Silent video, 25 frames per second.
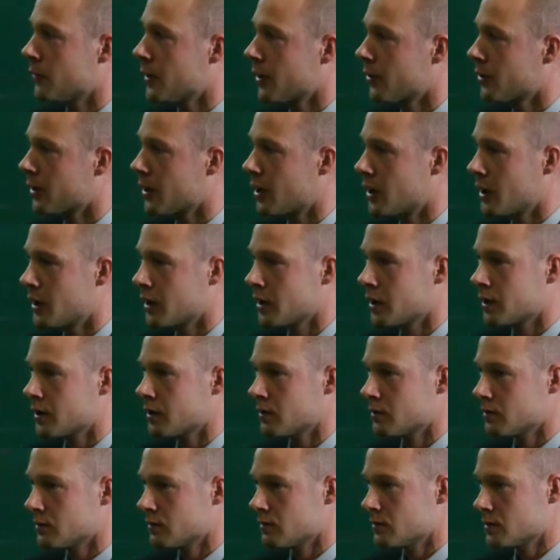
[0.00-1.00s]
very
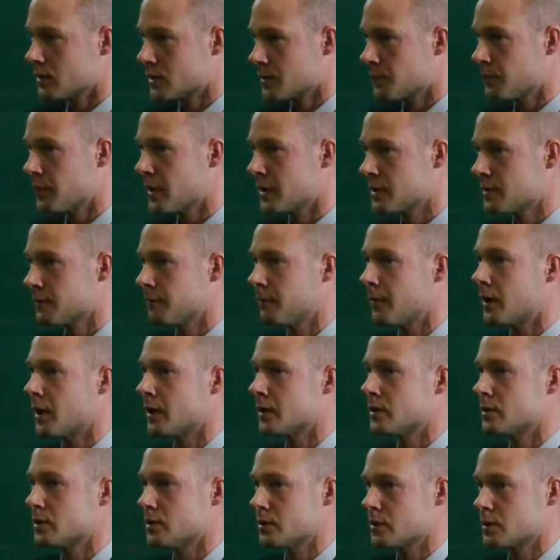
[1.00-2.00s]
highly
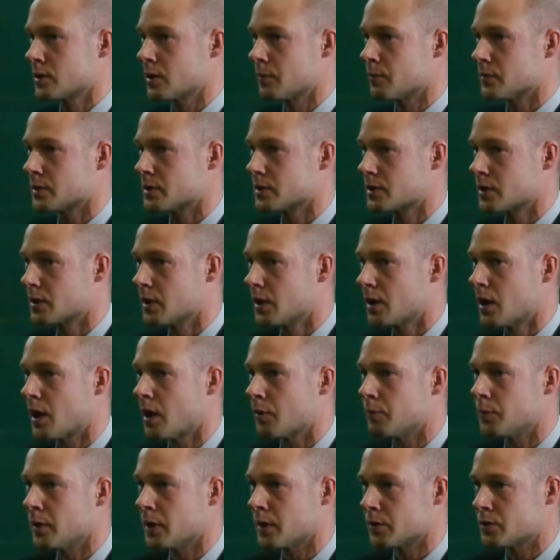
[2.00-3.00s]
specified systems
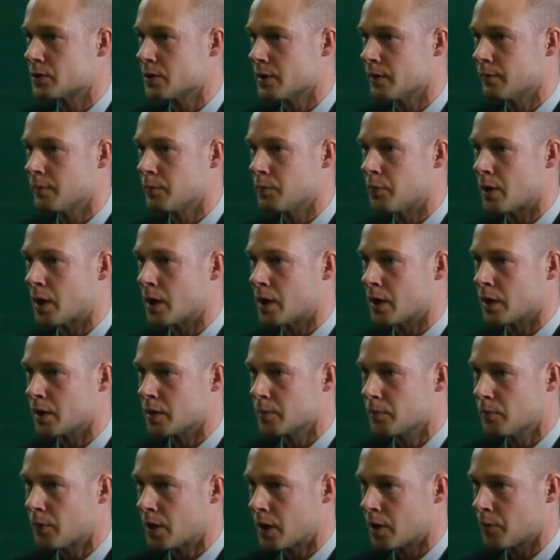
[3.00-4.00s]
have been achieved by
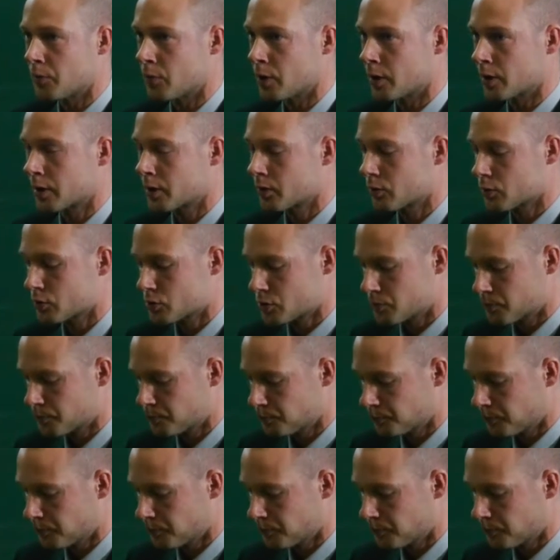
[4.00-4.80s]
biomolecules.